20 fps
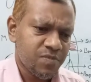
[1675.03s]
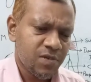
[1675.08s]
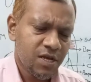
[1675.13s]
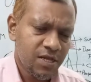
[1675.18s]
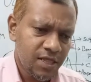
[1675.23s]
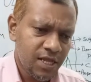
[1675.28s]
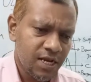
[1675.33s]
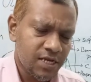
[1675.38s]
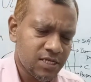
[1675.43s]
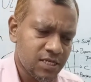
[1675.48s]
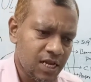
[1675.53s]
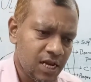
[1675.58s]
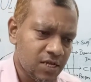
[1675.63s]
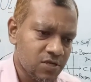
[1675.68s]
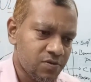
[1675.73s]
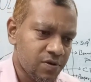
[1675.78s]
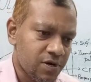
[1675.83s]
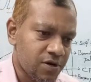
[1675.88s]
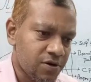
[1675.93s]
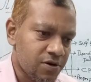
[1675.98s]

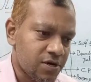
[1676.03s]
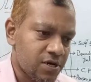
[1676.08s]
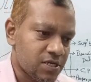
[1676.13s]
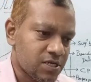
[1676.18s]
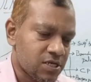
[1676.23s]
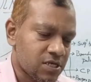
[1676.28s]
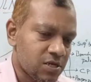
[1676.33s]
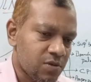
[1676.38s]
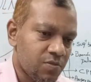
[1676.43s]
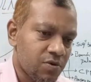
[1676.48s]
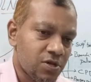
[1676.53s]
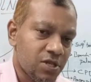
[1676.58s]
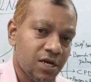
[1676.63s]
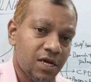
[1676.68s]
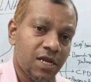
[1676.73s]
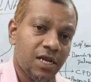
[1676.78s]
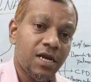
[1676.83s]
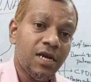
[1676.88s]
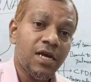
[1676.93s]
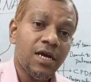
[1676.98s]
the
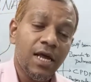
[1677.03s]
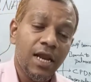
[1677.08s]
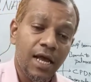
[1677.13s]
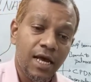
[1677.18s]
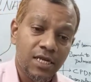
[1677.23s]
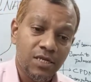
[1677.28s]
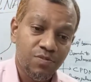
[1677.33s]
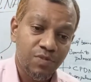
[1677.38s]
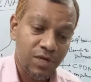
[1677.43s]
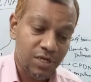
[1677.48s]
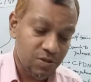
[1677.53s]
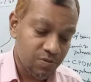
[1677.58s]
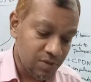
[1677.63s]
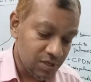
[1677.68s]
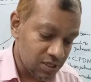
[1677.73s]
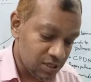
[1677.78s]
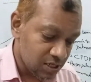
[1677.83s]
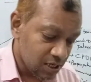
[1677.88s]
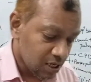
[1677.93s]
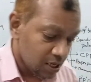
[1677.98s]
clinical aspects,
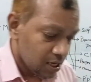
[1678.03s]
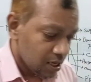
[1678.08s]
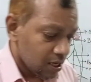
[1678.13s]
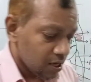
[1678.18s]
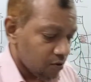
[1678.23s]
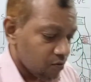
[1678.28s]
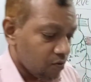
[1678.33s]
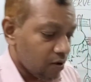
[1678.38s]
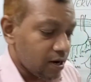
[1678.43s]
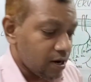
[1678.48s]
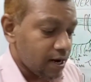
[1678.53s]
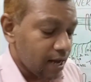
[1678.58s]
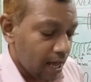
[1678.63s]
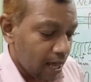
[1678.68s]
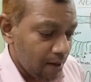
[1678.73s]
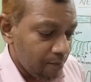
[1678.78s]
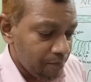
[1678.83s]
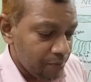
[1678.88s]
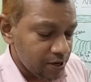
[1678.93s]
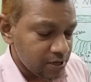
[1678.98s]
means what
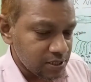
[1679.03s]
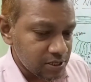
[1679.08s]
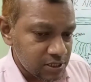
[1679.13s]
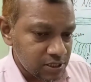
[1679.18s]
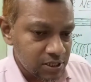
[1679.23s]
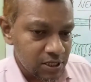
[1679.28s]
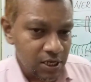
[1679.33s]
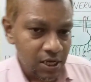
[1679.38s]
happens